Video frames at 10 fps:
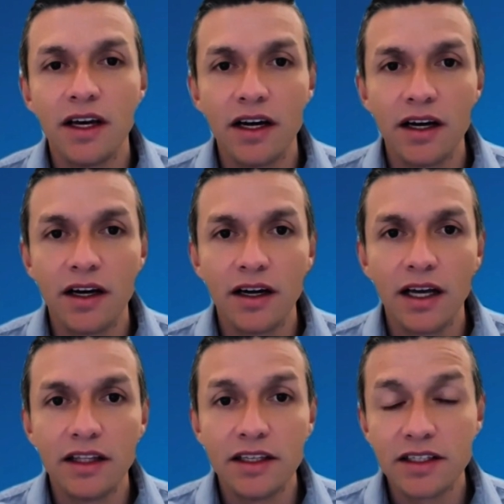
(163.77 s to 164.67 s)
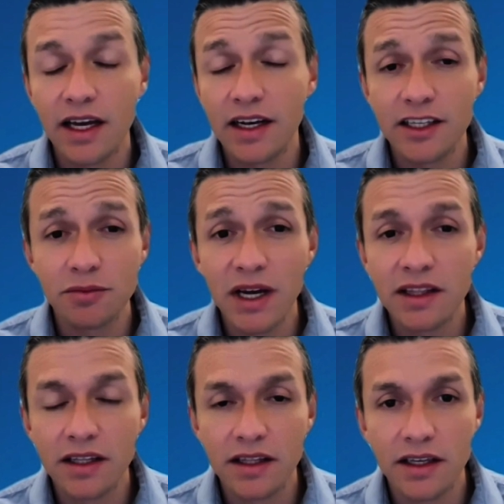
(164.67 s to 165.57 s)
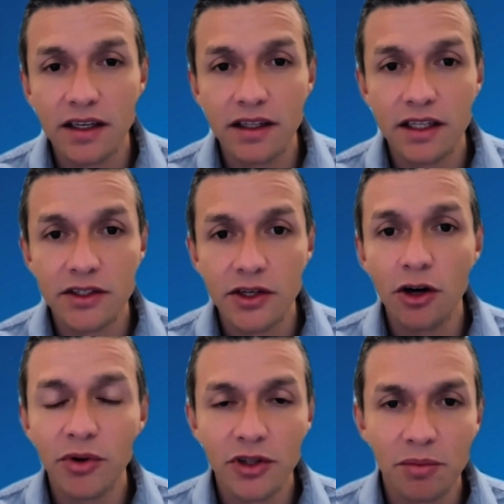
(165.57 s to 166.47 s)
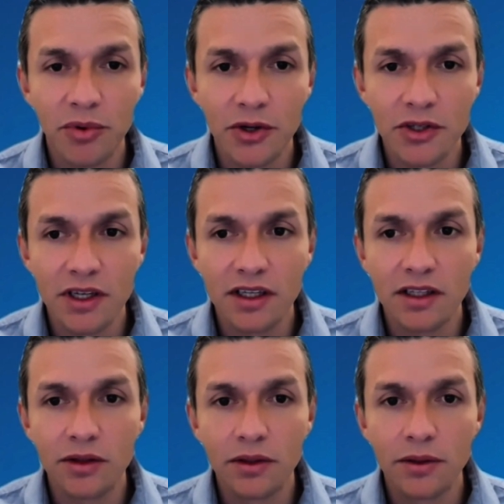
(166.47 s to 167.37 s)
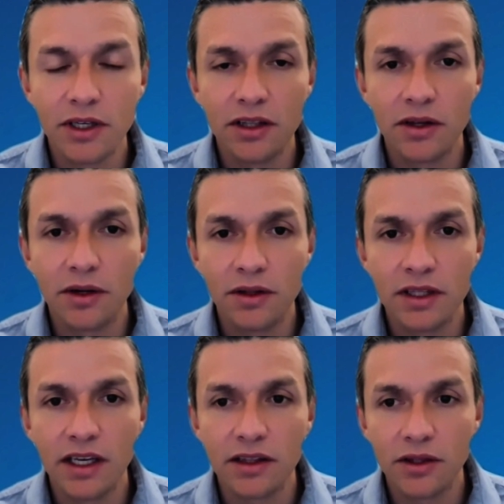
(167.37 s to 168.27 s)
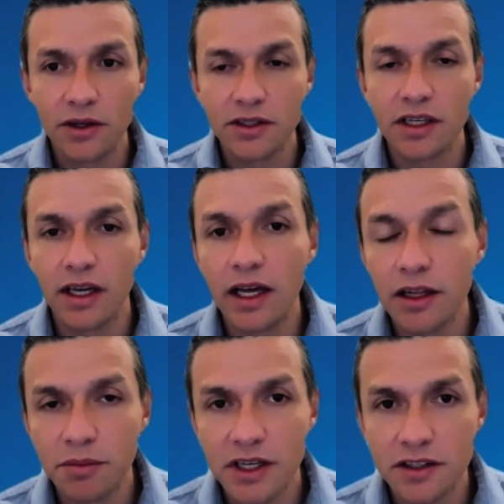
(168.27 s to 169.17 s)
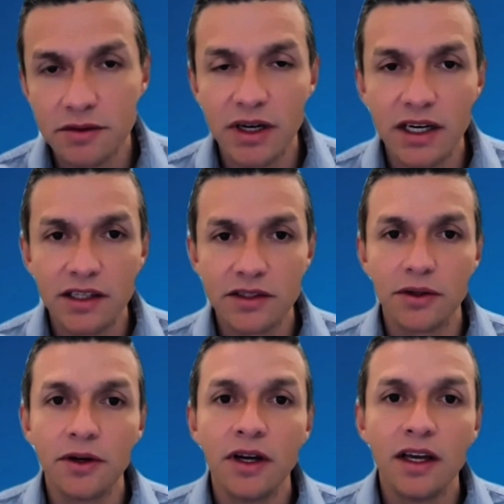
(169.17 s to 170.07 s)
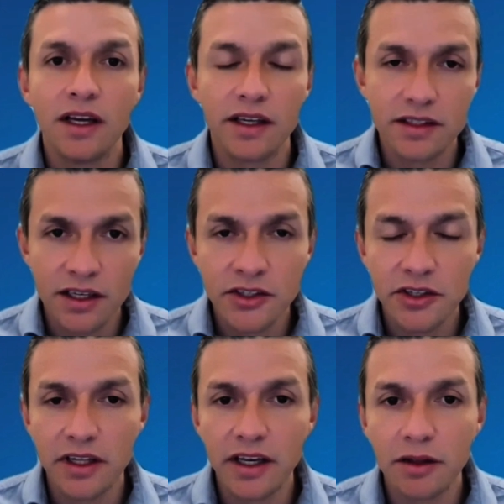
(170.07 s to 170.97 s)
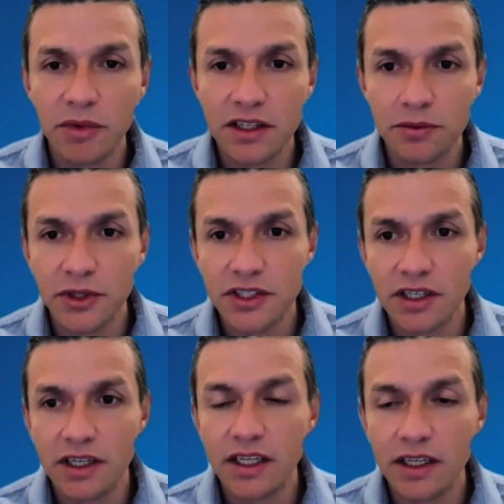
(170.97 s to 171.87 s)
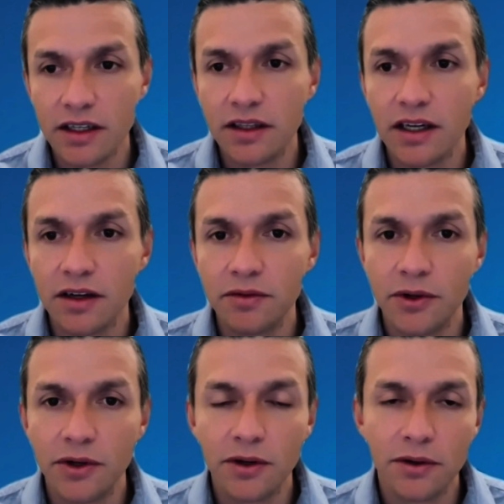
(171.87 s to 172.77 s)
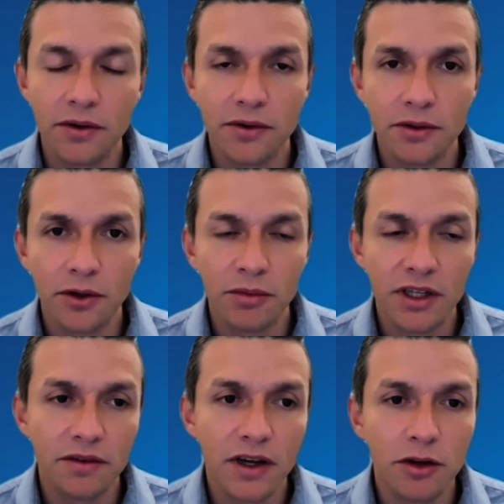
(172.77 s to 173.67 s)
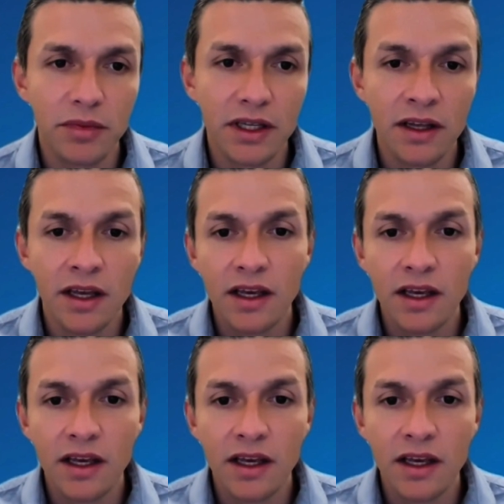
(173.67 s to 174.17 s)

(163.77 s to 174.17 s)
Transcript: And this kind of expanded the scope of the project into looking not only at toxic elements, but also essential elements which are needed for normal development.